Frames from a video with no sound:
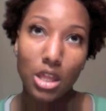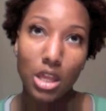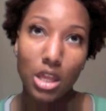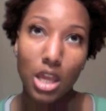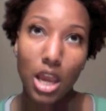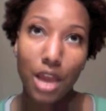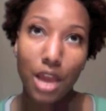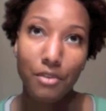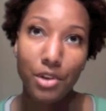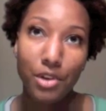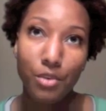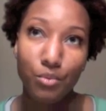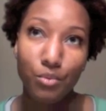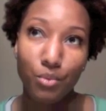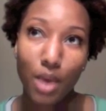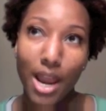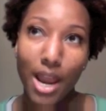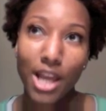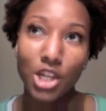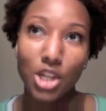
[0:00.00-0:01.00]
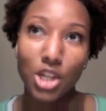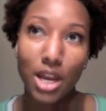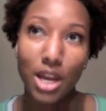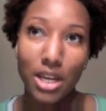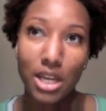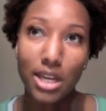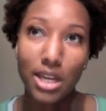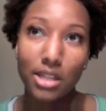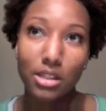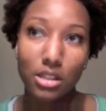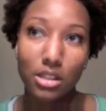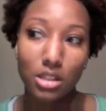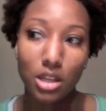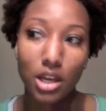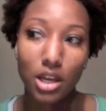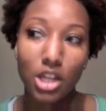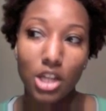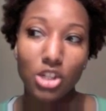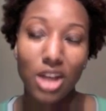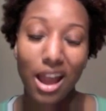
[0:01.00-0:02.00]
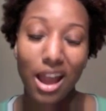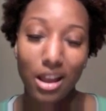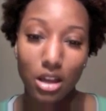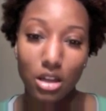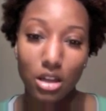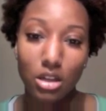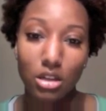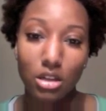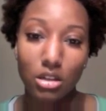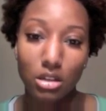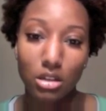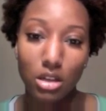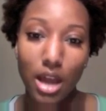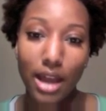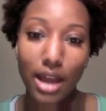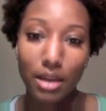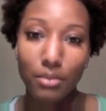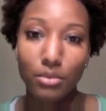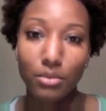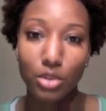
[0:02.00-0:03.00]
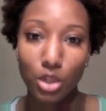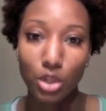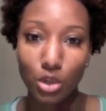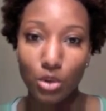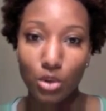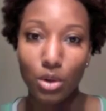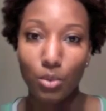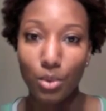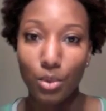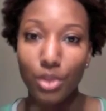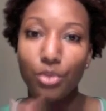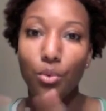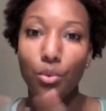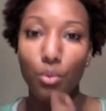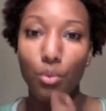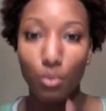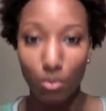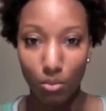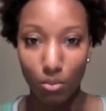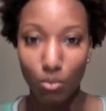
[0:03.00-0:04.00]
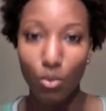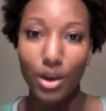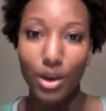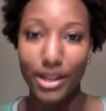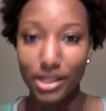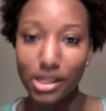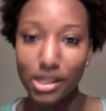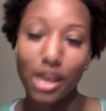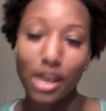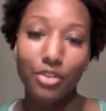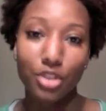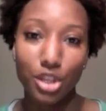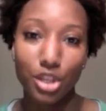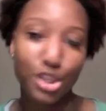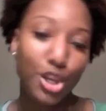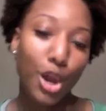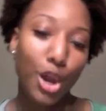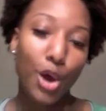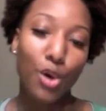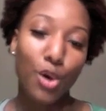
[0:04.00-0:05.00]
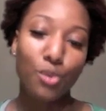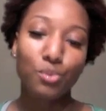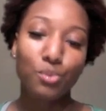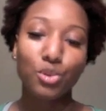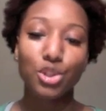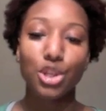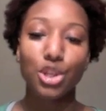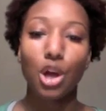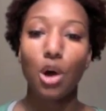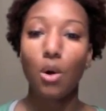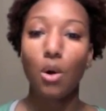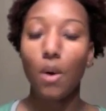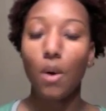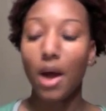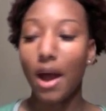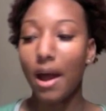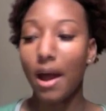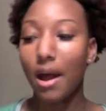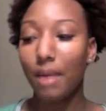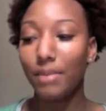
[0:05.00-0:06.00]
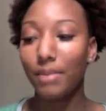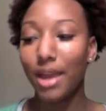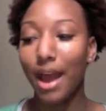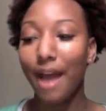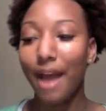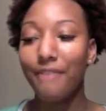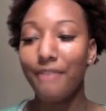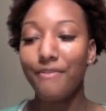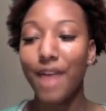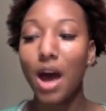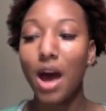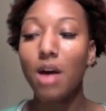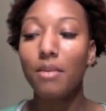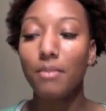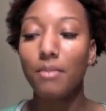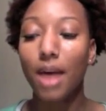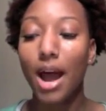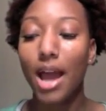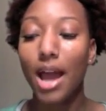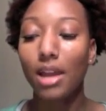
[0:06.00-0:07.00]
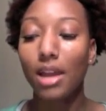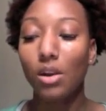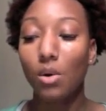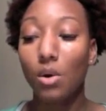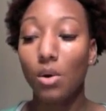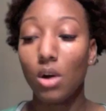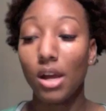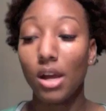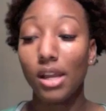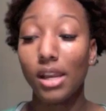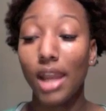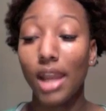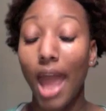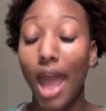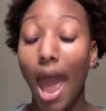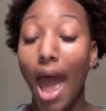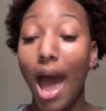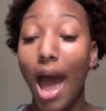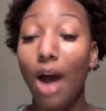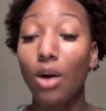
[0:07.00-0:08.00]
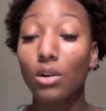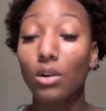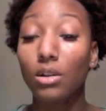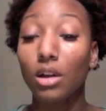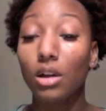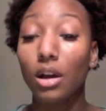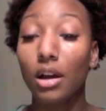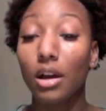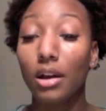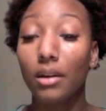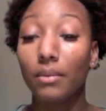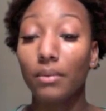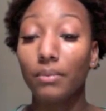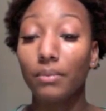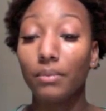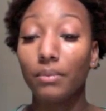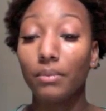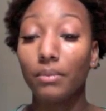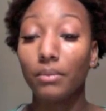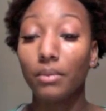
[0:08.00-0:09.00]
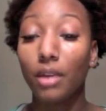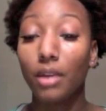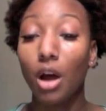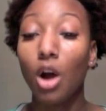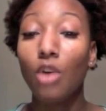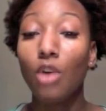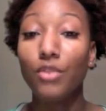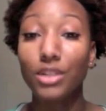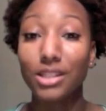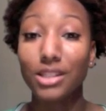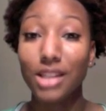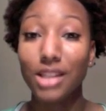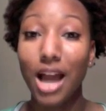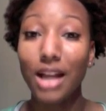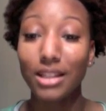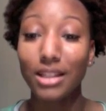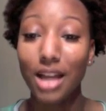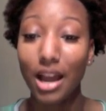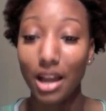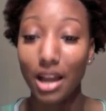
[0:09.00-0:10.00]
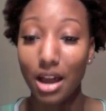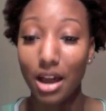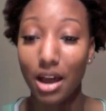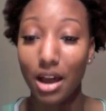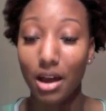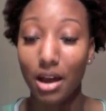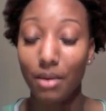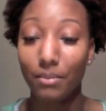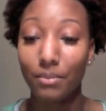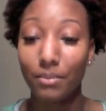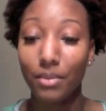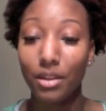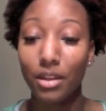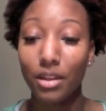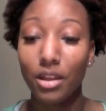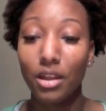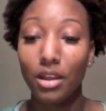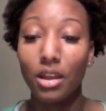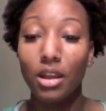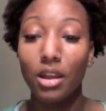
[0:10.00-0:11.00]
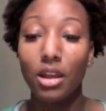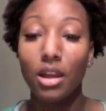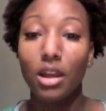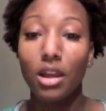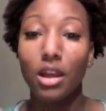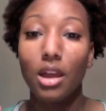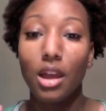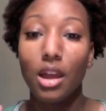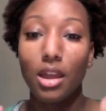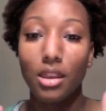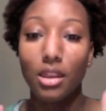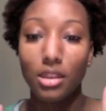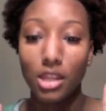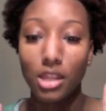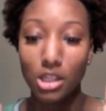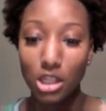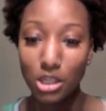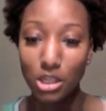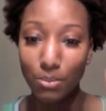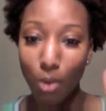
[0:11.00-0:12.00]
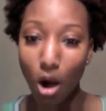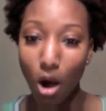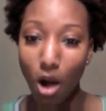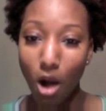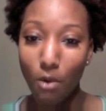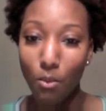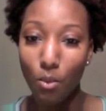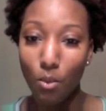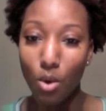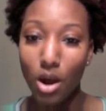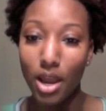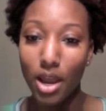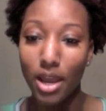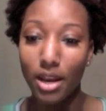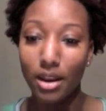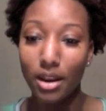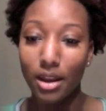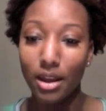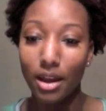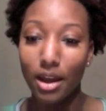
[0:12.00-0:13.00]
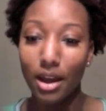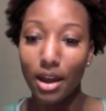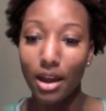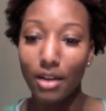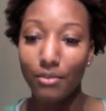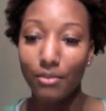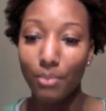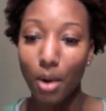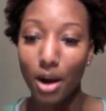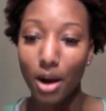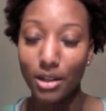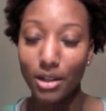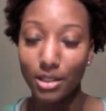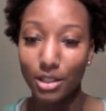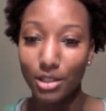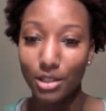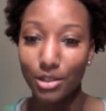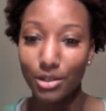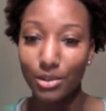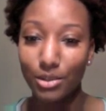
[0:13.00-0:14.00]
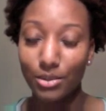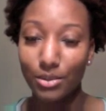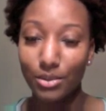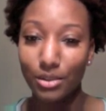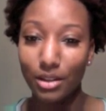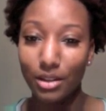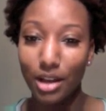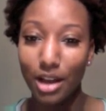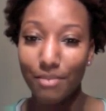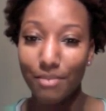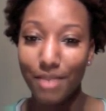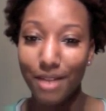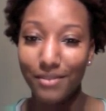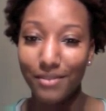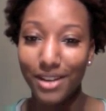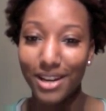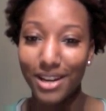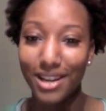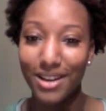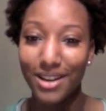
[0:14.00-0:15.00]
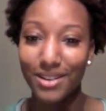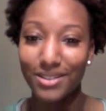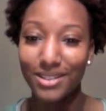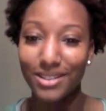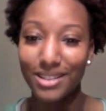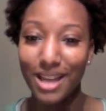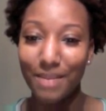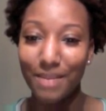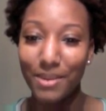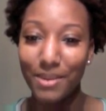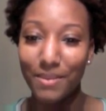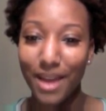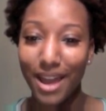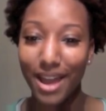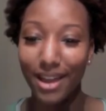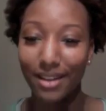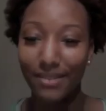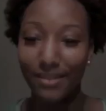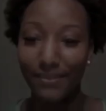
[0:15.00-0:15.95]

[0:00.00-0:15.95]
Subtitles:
every range I needed to touch, I could do it with one stethoscope. So yeah, I found mine on overstock.com. This is part one of part 2 of my videos. I'll be back.